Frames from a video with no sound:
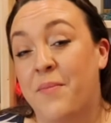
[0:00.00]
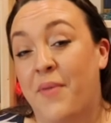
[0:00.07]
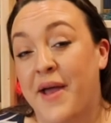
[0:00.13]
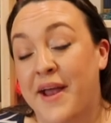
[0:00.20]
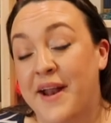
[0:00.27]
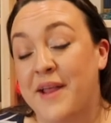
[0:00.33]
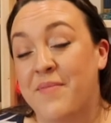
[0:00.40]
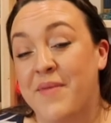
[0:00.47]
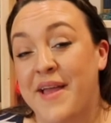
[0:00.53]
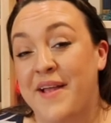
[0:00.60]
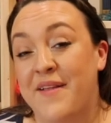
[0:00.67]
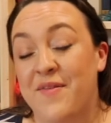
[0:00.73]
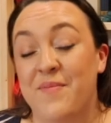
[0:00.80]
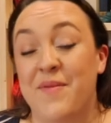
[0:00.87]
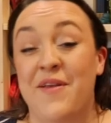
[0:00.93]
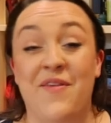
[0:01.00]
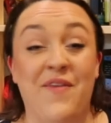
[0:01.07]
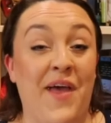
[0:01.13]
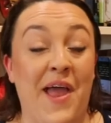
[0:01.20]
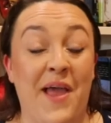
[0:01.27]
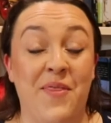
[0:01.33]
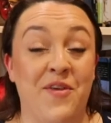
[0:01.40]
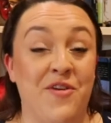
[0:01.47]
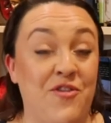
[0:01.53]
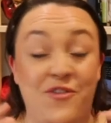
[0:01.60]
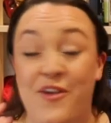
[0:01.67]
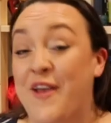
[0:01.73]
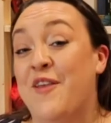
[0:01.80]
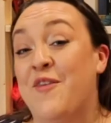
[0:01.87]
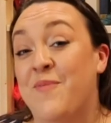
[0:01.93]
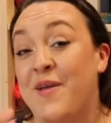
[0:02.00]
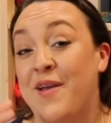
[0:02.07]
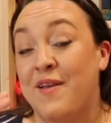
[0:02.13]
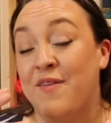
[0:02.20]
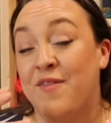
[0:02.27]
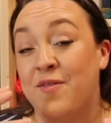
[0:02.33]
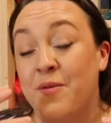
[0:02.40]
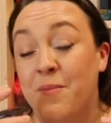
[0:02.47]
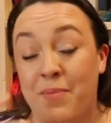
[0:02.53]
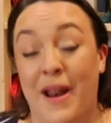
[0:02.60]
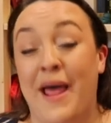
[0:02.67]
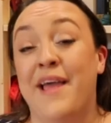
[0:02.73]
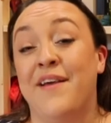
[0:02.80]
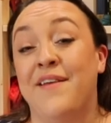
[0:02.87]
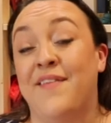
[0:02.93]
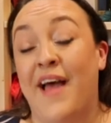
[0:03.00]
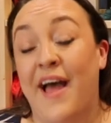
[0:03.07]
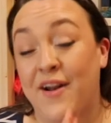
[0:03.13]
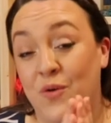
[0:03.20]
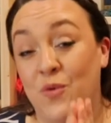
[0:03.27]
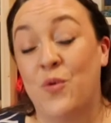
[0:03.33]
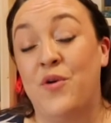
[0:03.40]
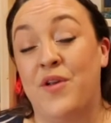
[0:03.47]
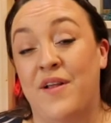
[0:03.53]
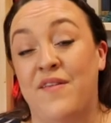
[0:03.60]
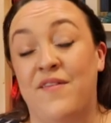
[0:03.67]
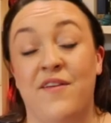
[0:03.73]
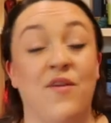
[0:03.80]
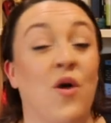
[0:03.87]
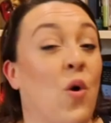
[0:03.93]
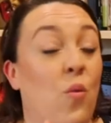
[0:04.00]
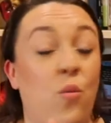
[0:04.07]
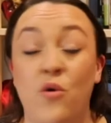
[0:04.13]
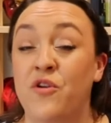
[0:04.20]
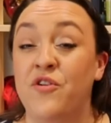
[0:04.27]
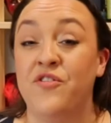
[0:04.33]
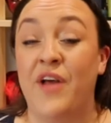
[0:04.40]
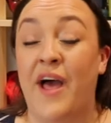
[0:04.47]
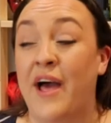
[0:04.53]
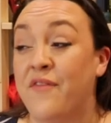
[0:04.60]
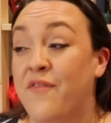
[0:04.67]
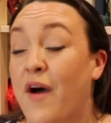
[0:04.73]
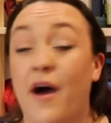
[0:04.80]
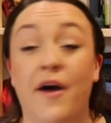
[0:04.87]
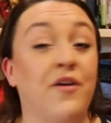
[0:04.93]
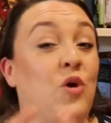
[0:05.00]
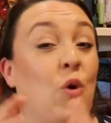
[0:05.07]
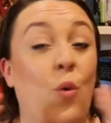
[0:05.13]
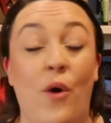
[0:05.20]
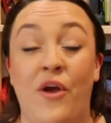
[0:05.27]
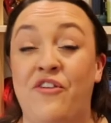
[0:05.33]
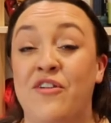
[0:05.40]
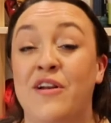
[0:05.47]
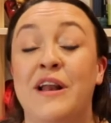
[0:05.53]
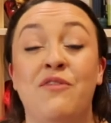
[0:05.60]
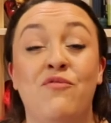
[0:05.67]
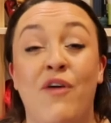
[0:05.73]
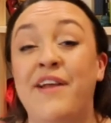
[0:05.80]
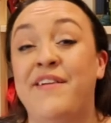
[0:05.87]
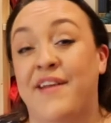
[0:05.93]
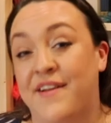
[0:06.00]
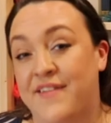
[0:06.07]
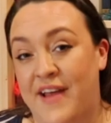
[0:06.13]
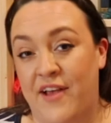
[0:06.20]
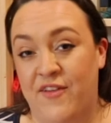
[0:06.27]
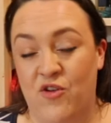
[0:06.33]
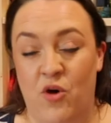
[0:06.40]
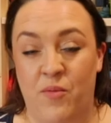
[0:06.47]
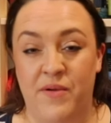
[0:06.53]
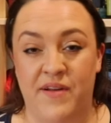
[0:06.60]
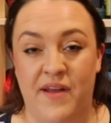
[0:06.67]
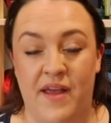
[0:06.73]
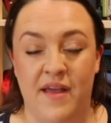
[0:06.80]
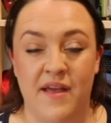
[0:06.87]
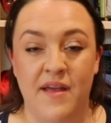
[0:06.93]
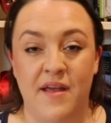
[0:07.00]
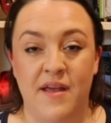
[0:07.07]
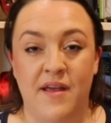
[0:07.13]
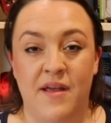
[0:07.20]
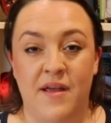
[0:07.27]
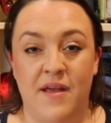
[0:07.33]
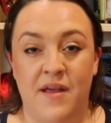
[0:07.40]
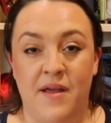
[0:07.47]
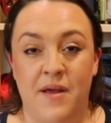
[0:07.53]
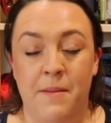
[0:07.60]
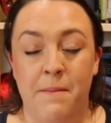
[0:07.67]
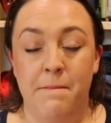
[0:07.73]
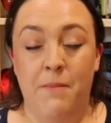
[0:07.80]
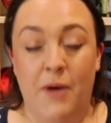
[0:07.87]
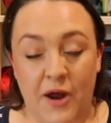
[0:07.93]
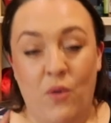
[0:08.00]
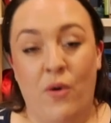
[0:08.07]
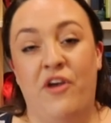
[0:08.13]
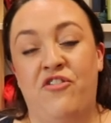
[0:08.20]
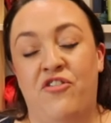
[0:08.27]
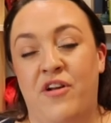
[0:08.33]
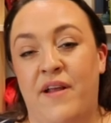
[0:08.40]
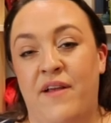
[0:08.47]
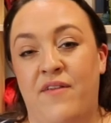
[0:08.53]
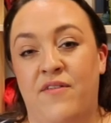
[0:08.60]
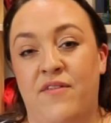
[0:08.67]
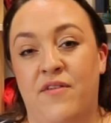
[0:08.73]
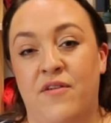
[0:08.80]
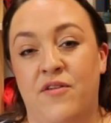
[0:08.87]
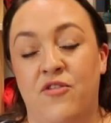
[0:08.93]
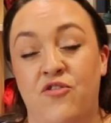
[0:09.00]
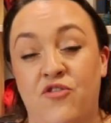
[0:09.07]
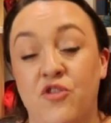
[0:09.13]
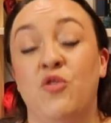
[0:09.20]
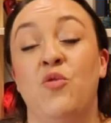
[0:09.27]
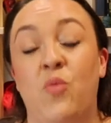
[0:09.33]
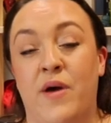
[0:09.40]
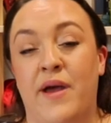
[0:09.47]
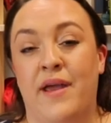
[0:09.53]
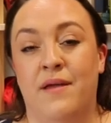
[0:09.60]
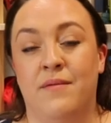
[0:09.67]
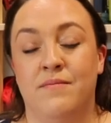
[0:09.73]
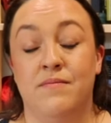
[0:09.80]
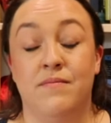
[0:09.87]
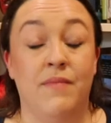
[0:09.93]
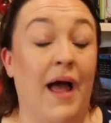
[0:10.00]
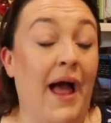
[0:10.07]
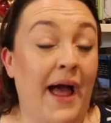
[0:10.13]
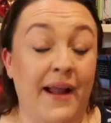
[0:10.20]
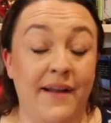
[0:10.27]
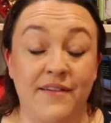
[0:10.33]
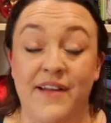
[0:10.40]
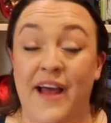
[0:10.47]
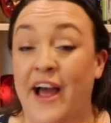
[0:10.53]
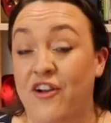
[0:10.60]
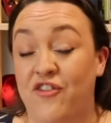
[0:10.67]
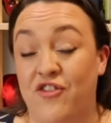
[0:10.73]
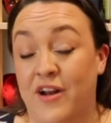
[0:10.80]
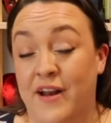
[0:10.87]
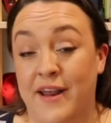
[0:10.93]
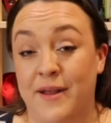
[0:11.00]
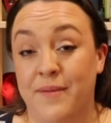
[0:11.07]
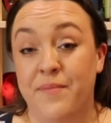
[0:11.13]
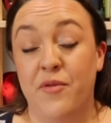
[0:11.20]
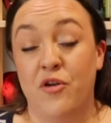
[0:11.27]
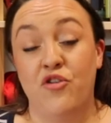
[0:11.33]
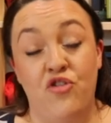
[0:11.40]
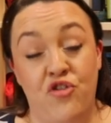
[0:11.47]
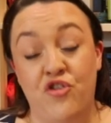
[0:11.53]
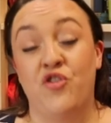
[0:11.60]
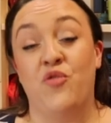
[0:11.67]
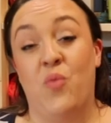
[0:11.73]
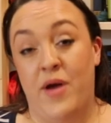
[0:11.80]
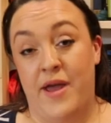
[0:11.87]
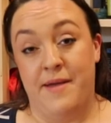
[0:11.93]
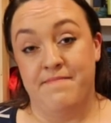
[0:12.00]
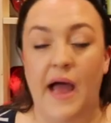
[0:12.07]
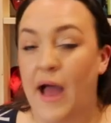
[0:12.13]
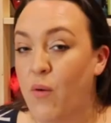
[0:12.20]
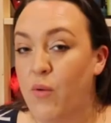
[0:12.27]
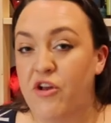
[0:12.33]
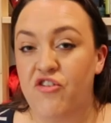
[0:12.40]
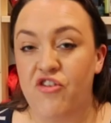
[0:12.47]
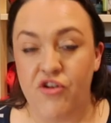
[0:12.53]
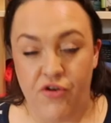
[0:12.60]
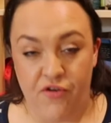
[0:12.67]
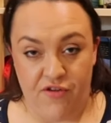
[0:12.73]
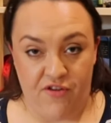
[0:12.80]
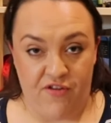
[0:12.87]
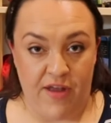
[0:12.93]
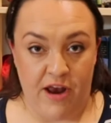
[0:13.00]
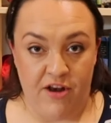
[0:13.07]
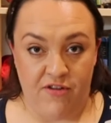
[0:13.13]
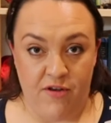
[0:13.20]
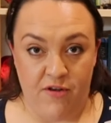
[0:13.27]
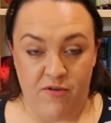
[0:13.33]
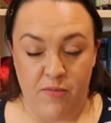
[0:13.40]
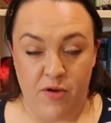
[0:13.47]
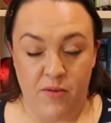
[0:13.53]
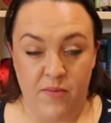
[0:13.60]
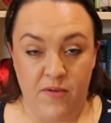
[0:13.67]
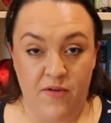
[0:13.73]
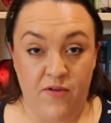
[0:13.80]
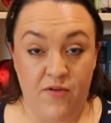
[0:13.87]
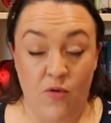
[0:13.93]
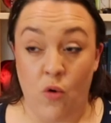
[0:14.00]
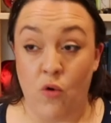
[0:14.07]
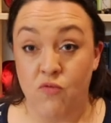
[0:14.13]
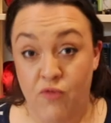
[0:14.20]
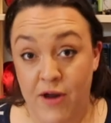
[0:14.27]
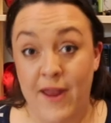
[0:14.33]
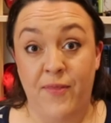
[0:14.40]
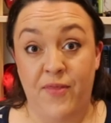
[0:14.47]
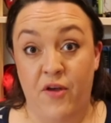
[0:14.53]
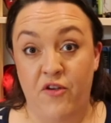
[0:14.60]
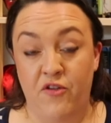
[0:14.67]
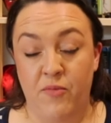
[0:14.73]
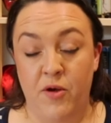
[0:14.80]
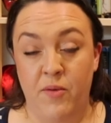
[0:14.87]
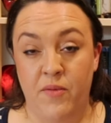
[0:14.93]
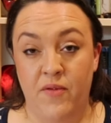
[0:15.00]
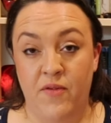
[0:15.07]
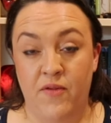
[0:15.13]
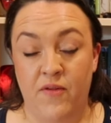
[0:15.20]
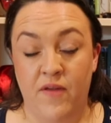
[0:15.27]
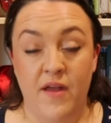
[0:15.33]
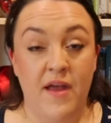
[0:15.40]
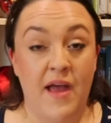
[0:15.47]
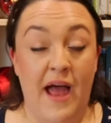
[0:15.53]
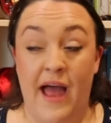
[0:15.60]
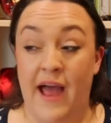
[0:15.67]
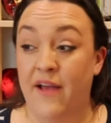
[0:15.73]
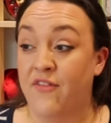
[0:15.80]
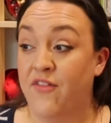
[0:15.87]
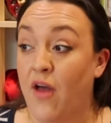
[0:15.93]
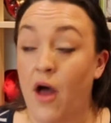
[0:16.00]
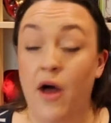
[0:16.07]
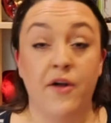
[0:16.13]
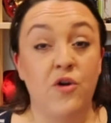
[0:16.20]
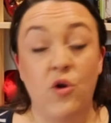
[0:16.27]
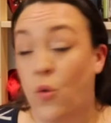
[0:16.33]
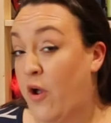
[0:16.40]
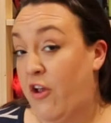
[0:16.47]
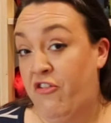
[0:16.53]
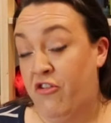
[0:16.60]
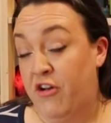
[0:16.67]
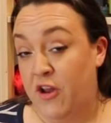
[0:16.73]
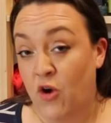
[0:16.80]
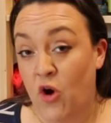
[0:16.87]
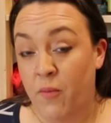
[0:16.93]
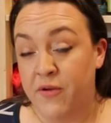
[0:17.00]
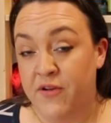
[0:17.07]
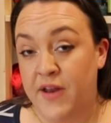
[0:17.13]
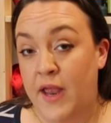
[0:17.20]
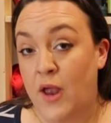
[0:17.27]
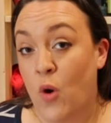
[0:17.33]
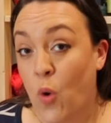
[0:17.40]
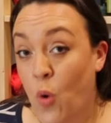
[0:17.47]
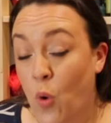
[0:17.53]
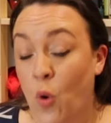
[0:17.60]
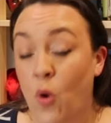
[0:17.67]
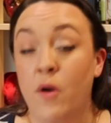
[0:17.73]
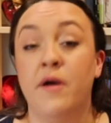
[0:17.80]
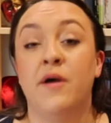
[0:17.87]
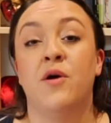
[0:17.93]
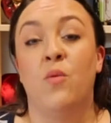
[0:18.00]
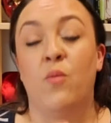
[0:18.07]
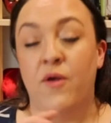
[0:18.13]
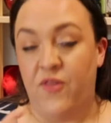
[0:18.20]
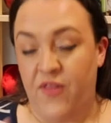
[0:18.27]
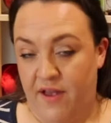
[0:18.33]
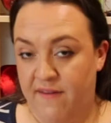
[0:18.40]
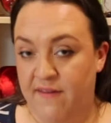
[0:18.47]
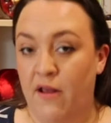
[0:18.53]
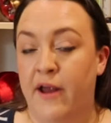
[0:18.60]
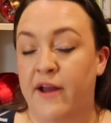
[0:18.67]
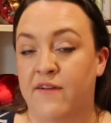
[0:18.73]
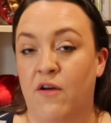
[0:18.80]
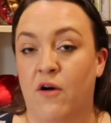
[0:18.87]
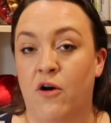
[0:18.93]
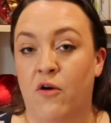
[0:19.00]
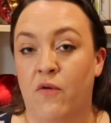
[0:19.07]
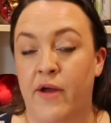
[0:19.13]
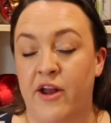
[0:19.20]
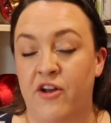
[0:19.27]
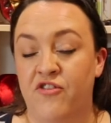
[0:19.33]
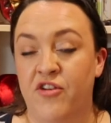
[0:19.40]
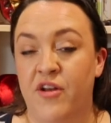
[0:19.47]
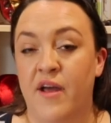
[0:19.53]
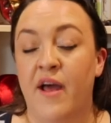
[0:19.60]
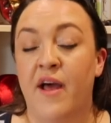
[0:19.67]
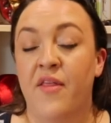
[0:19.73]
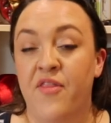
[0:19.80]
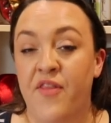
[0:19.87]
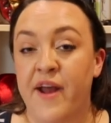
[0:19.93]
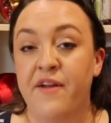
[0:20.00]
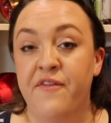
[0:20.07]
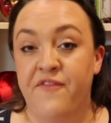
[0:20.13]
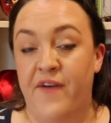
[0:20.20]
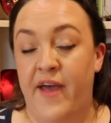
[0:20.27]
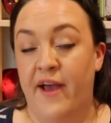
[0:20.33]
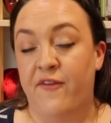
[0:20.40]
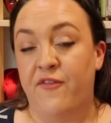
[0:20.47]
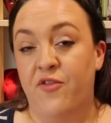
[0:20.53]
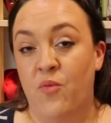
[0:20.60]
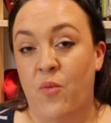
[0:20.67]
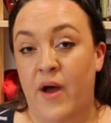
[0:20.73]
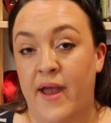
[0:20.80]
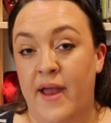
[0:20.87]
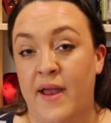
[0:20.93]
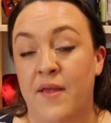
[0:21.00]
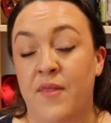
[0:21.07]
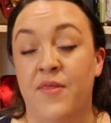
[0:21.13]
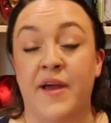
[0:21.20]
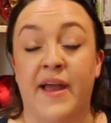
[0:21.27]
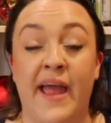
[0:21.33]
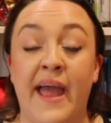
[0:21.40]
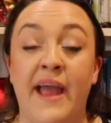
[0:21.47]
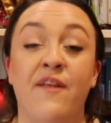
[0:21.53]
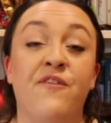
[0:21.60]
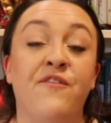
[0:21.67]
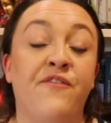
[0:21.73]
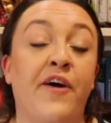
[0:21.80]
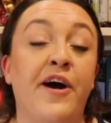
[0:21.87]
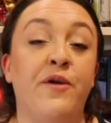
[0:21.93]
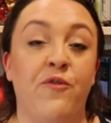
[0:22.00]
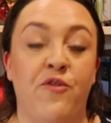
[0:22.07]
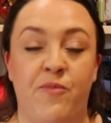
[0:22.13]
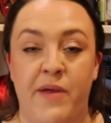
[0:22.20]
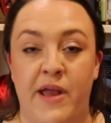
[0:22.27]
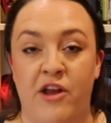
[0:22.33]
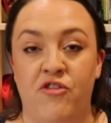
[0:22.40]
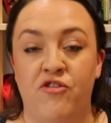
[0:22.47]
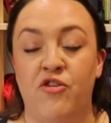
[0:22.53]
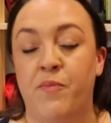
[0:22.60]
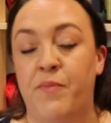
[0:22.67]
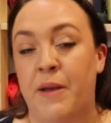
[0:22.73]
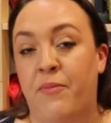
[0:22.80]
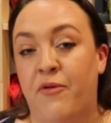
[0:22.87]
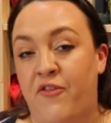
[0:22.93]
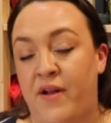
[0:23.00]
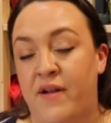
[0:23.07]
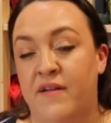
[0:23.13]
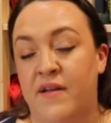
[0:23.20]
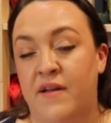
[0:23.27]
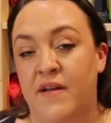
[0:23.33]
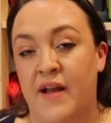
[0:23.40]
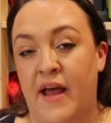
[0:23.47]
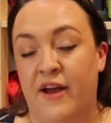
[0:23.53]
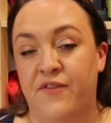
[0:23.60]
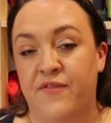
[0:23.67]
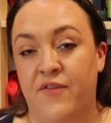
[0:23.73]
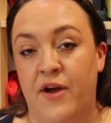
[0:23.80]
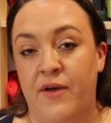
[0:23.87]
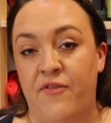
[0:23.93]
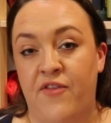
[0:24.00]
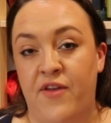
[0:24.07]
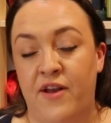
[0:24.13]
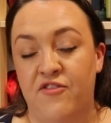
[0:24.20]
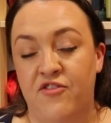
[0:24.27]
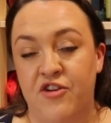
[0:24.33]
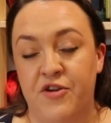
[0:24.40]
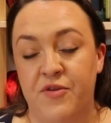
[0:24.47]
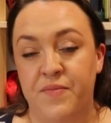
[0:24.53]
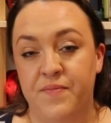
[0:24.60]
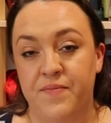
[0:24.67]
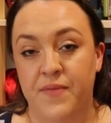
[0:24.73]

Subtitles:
by any means me saying that Shakespeare's players and audiences wouldn't have unquestionably read it as comedy. My question is, do we? And actually, should we? How we choose to stage those moments or read those moments as unquestioning comedy or with that slightly darker edge then affects the way that Kate's final speech should be presented in Act 5, Scene 2.